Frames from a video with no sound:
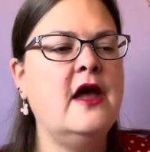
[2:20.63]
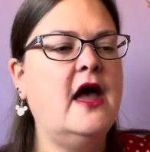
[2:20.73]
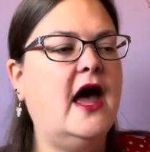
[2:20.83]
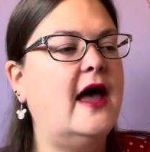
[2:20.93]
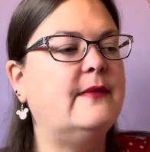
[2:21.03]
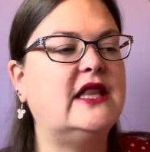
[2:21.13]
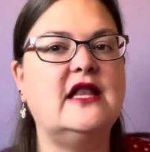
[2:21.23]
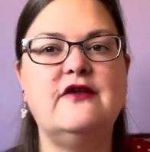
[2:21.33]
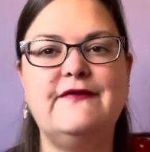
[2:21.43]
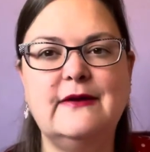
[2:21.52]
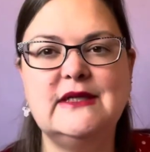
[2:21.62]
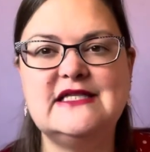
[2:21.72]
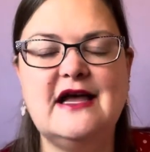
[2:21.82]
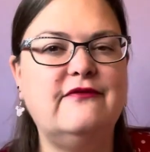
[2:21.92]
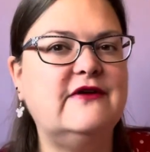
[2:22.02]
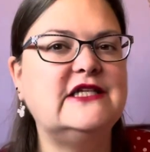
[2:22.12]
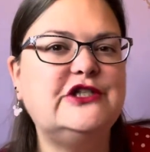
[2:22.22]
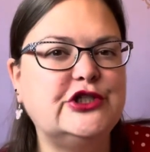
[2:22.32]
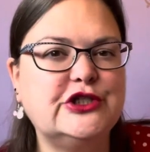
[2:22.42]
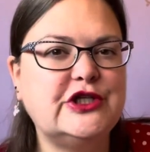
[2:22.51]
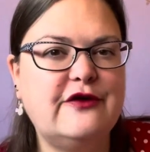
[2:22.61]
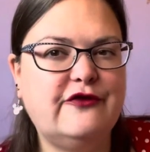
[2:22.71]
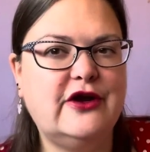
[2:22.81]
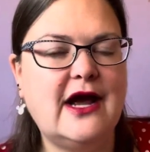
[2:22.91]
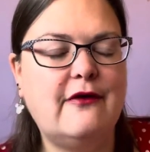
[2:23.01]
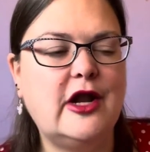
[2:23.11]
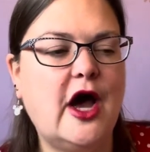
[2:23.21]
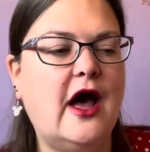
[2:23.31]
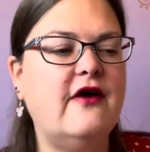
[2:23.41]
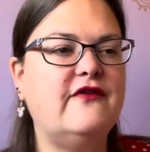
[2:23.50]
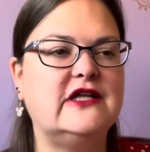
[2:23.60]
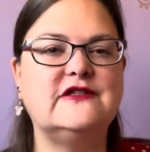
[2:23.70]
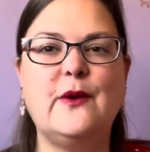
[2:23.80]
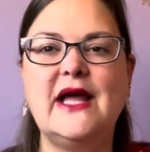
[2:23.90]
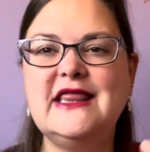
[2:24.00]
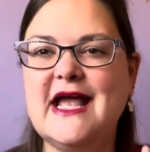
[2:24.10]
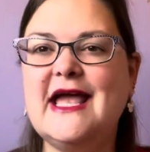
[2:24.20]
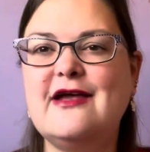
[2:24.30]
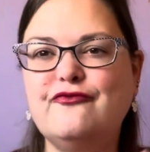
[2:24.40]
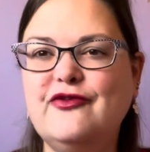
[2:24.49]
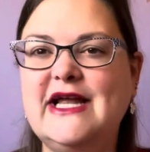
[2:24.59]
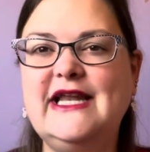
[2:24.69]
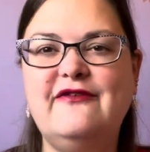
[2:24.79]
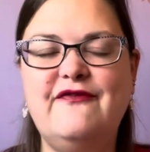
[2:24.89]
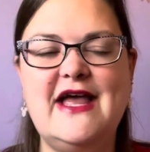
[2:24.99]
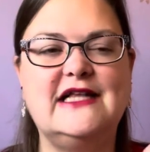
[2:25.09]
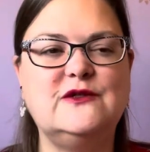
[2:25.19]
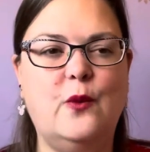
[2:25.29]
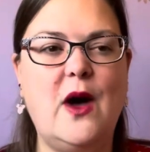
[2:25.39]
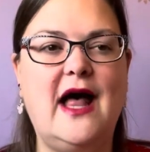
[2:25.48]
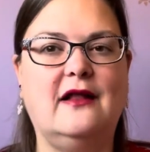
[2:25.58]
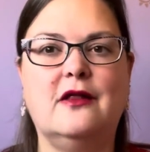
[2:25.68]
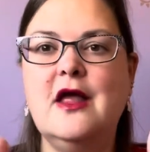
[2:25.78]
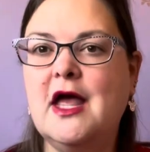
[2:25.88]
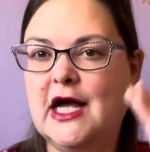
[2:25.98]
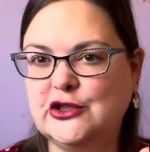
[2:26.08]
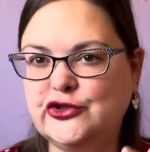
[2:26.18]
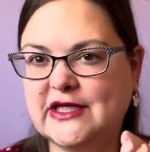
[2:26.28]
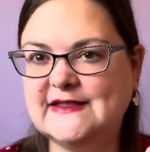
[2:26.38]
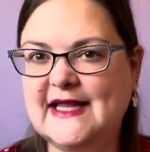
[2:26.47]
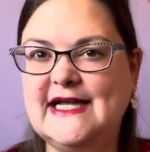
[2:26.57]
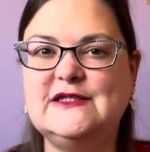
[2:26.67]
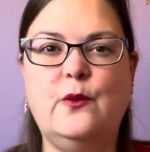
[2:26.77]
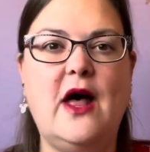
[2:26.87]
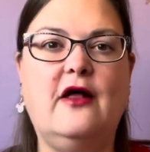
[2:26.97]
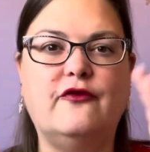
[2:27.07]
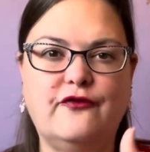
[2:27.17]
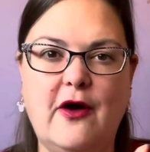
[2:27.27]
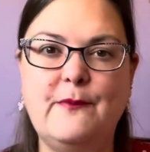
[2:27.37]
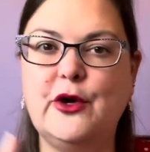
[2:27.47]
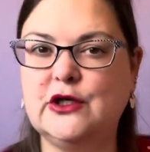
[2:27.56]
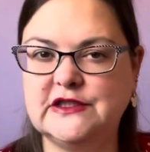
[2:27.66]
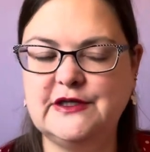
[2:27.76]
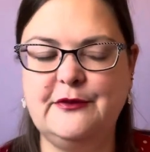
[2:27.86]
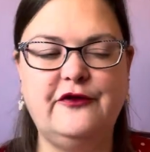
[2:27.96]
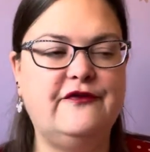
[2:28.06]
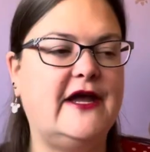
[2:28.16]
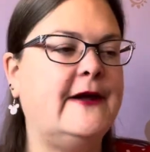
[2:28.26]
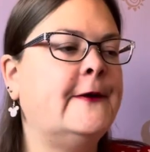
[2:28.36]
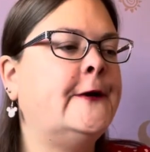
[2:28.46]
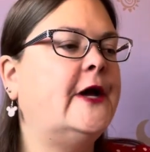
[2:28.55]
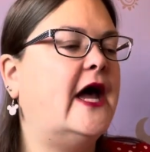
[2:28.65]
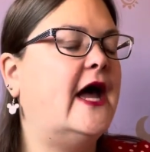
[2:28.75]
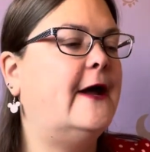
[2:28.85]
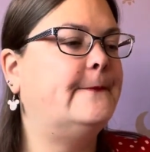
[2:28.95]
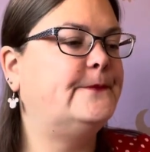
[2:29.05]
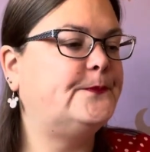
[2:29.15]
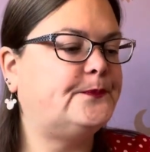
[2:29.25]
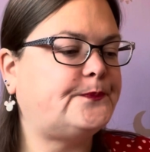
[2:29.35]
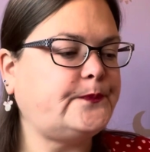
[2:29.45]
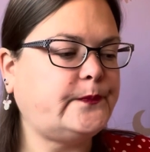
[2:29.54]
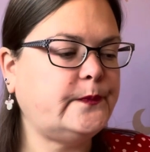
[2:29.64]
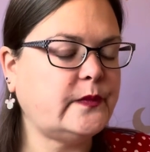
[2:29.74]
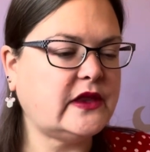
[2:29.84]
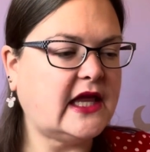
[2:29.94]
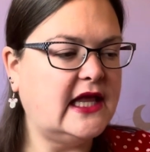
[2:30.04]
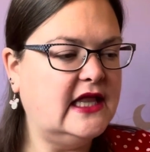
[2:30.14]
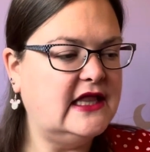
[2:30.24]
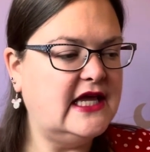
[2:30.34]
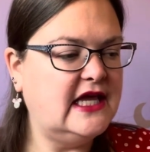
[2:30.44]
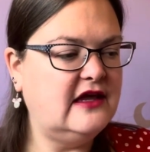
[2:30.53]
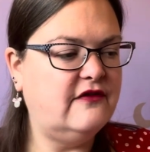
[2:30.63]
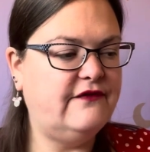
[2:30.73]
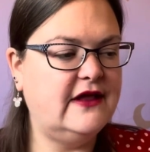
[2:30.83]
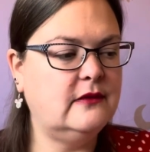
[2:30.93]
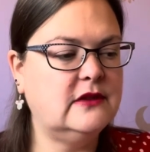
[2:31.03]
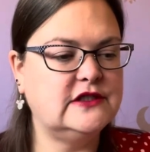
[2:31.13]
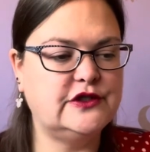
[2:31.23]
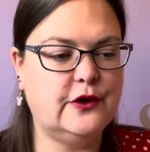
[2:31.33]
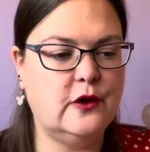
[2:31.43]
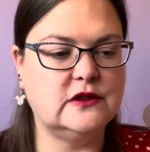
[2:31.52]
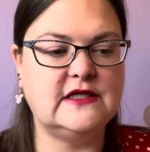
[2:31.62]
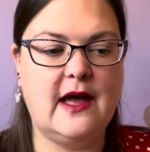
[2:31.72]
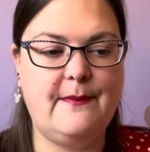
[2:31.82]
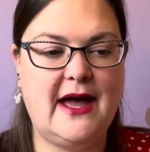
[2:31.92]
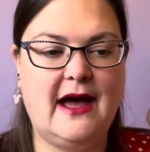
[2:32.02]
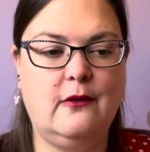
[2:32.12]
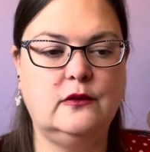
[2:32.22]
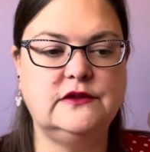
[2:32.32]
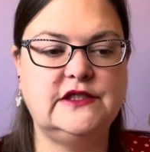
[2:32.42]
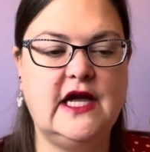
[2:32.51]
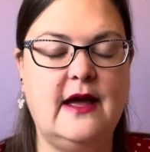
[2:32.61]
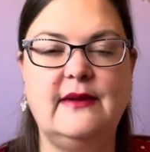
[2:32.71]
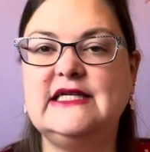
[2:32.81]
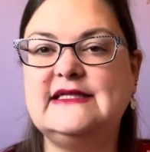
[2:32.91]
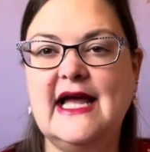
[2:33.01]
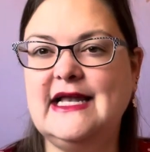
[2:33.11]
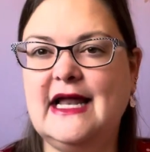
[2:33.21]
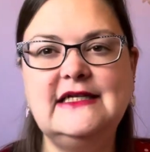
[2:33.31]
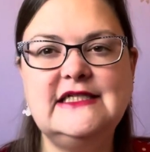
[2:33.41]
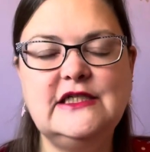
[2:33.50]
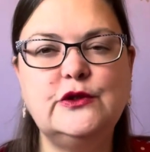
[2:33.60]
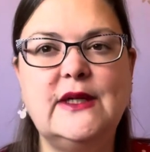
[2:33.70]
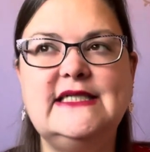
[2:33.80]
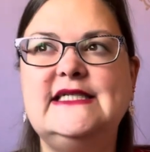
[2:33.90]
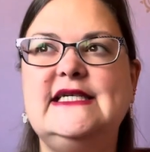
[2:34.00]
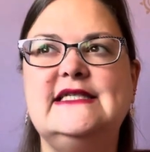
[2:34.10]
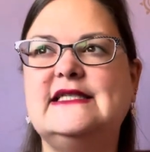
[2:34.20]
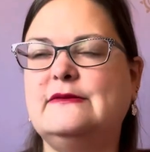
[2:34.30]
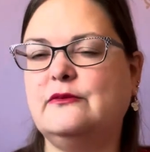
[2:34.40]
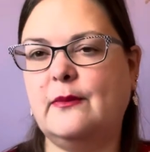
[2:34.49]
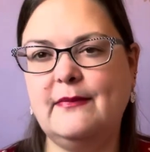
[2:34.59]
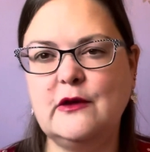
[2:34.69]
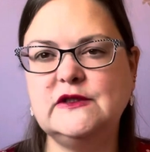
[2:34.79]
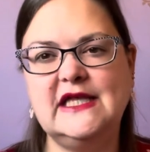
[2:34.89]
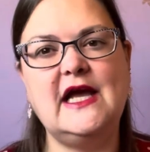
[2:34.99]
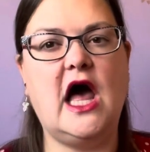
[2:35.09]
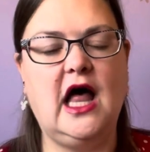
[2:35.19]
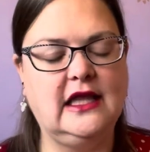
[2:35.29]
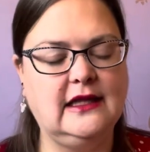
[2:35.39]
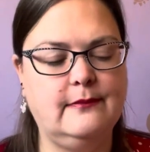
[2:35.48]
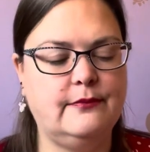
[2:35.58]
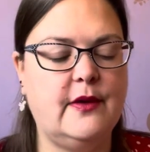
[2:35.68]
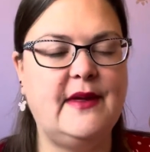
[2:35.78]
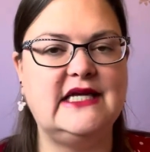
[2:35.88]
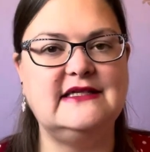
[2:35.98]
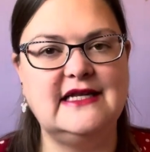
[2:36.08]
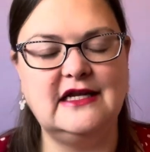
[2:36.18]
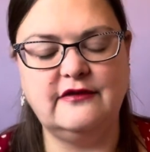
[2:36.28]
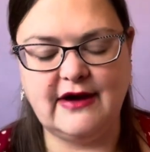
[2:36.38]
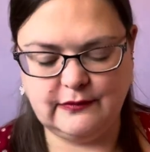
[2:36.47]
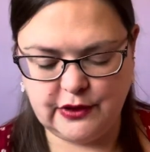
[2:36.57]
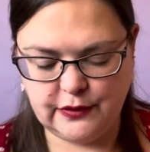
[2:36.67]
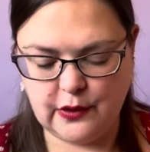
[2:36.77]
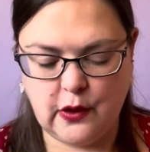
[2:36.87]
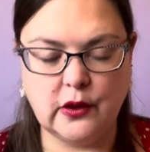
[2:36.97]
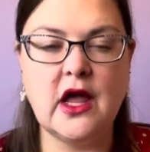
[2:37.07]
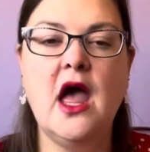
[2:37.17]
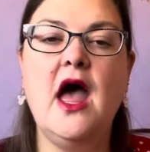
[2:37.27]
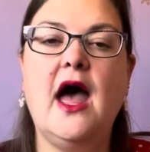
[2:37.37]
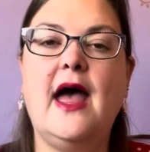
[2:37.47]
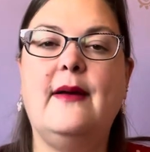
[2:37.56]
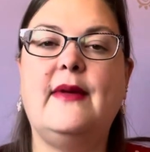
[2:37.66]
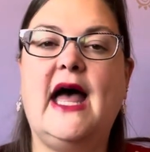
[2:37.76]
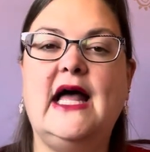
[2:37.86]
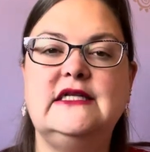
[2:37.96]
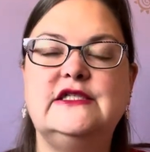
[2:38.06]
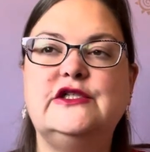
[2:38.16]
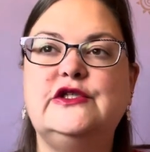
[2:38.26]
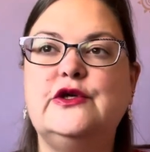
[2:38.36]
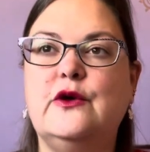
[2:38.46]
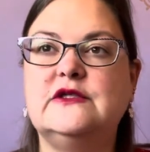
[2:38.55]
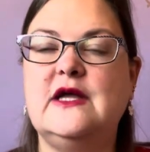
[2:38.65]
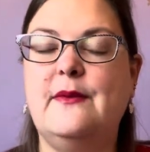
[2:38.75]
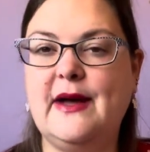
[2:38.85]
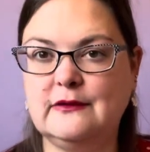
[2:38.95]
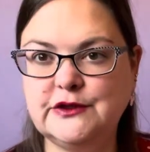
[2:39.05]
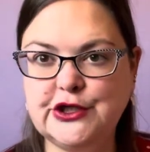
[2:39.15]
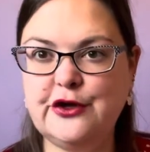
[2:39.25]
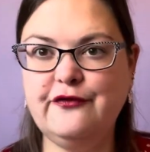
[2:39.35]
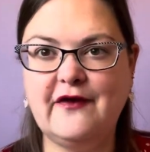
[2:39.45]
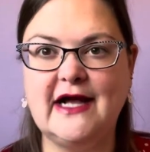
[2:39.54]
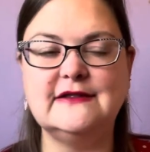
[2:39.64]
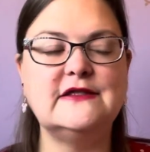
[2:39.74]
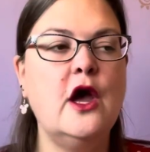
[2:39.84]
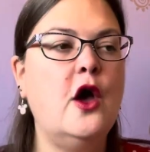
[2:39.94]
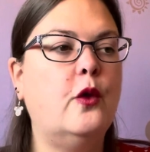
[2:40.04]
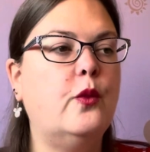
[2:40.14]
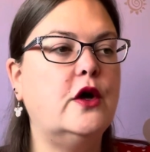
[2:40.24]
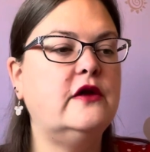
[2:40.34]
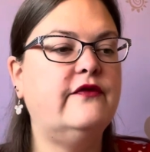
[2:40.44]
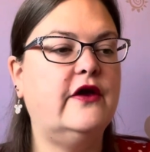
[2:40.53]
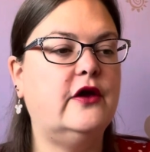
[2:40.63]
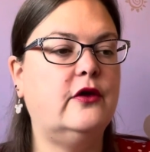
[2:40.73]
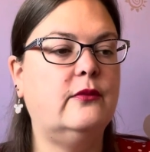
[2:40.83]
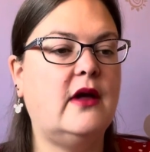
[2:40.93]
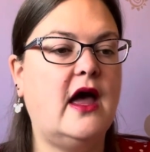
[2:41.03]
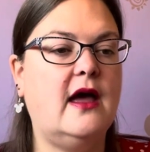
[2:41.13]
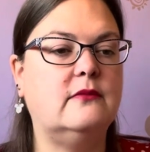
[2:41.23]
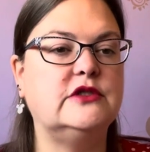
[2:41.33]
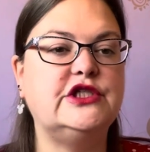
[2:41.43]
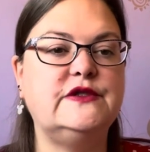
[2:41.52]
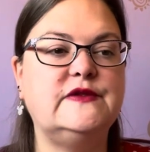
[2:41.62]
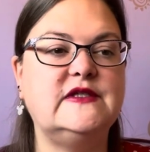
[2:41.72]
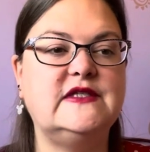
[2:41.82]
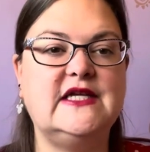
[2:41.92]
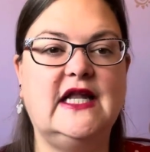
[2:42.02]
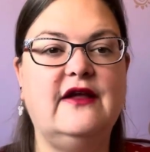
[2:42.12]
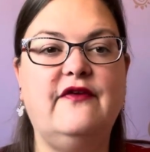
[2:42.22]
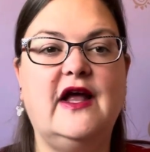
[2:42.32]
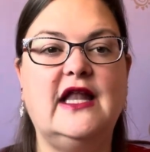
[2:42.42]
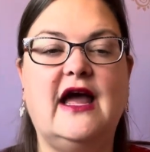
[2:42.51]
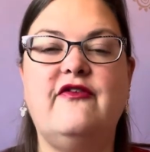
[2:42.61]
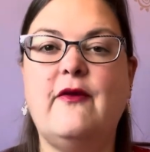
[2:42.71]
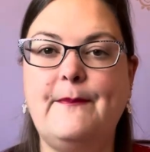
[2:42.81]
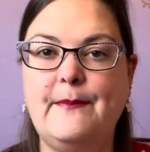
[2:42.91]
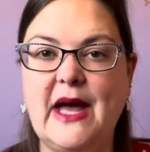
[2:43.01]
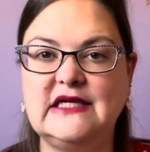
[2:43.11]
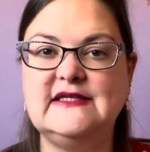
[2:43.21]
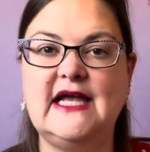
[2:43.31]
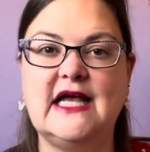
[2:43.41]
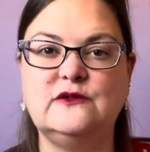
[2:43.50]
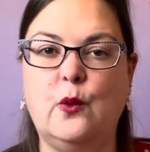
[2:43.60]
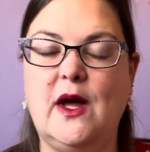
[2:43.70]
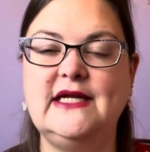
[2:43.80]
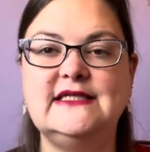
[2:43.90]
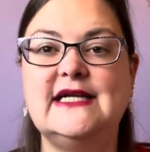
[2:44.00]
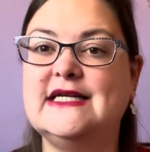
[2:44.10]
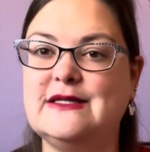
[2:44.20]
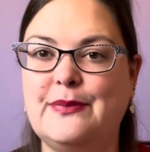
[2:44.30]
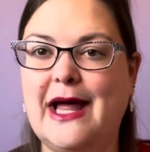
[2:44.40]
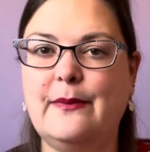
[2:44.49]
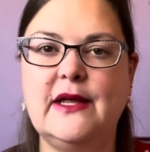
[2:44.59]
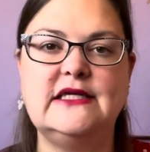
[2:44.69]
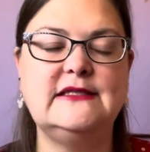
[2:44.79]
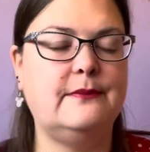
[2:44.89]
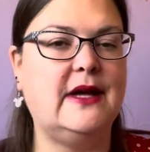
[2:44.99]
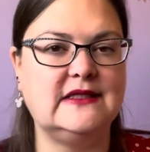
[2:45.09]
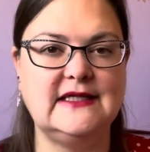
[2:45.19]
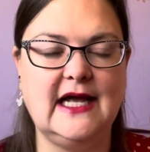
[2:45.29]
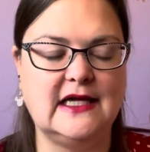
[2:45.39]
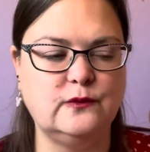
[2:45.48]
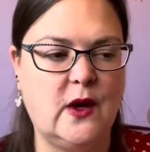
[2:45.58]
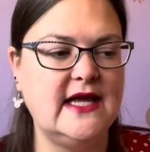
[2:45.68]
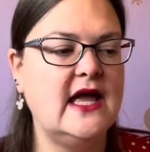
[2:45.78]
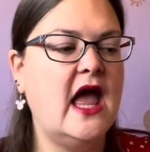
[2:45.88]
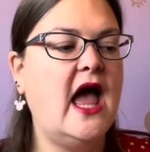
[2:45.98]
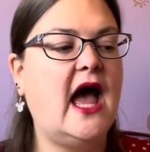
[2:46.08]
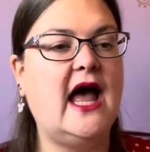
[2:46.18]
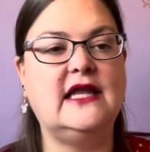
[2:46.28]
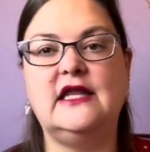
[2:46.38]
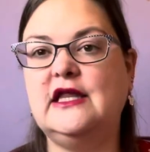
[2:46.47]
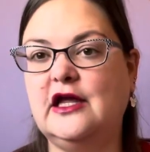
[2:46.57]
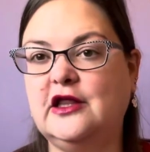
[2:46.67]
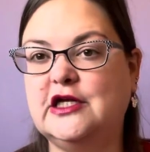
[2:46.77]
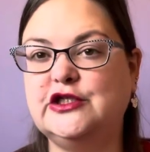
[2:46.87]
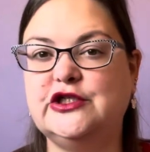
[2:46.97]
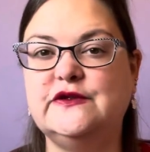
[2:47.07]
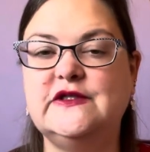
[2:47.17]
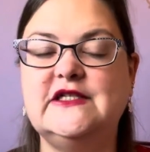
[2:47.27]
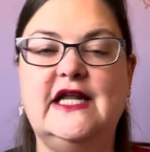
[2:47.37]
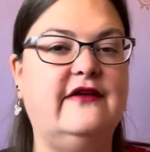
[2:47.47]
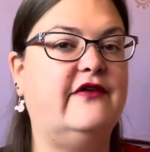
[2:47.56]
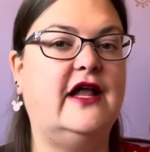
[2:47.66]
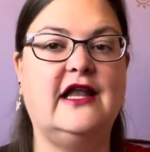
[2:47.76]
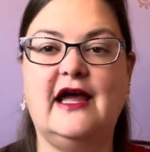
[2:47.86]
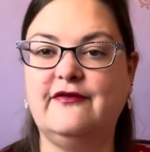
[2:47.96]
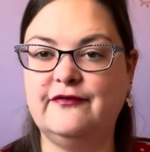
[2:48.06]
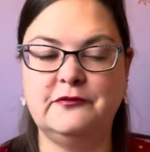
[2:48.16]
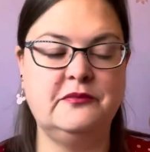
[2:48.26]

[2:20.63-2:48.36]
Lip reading: and then the film itself is just over an hour and a half, and so I think it really fits well and translates well from book to movie. The film talks about, it's set in 1920s, mostly Harlem, but based in and around New York, and talks about two friends, one of whom chooses to live her life passing as white, as a black person, passing as white, and the other chooses to live her life